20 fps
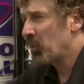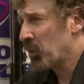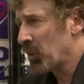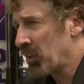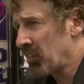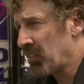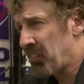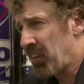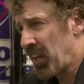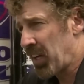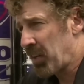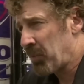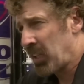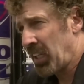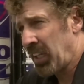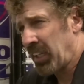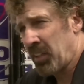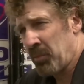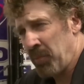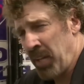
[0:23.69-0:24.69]
He wouldn't even
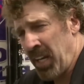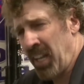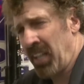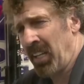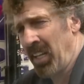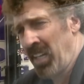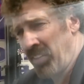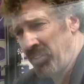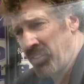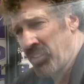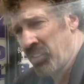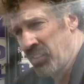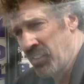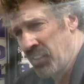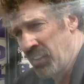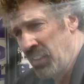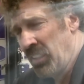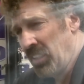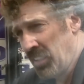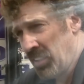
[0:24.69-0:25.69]
fight me like a man
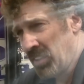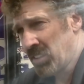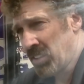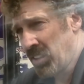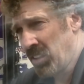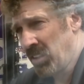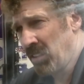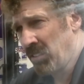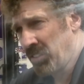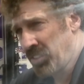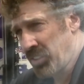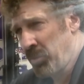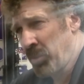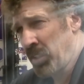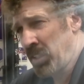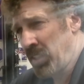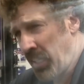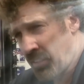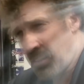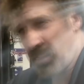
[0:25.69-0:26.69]
after. So
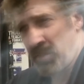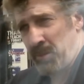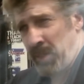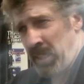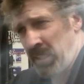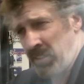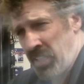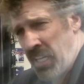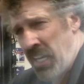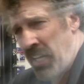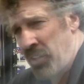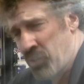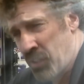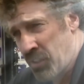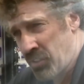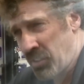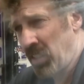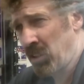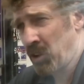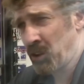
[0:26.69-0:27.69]
if someone texts me his
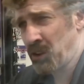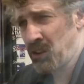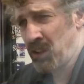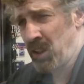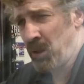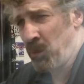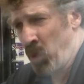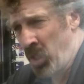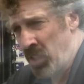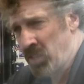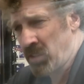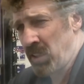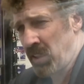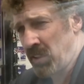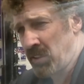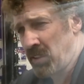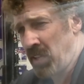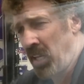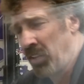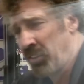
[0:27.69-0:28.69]
address, I'll go see him
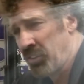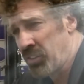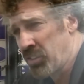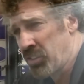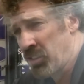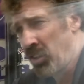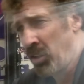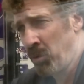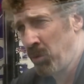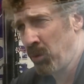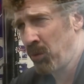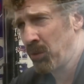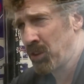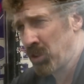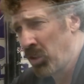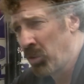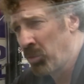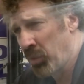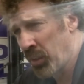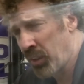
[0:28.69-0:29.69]
Wednesday at his house and show
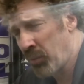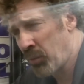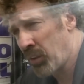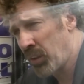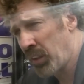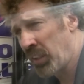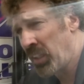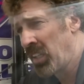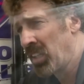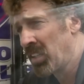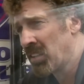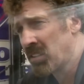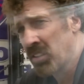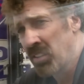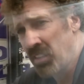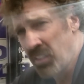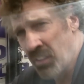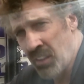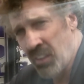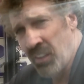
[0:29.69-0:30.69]
him, show him what he really
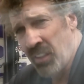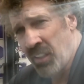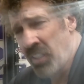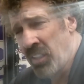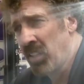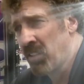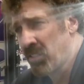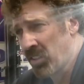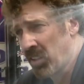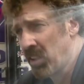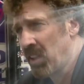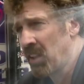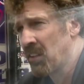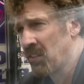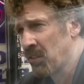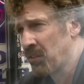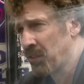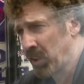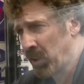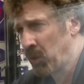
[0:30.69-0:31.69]
needs. He needs a,
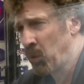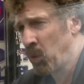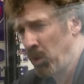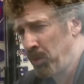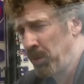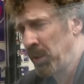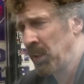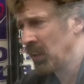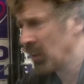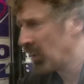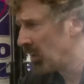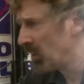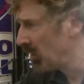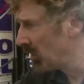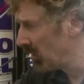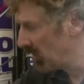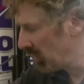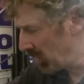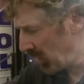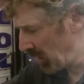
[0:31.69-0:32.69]
he needs a friggin' whooping.
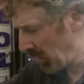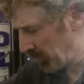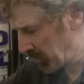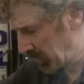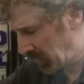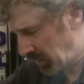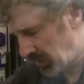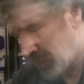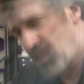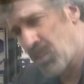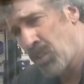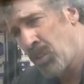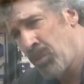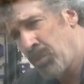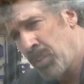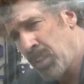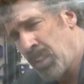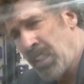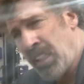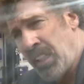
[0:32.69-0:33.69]
And I'm going to give
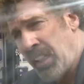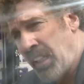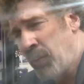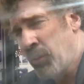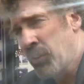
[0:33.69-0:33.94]
it to him.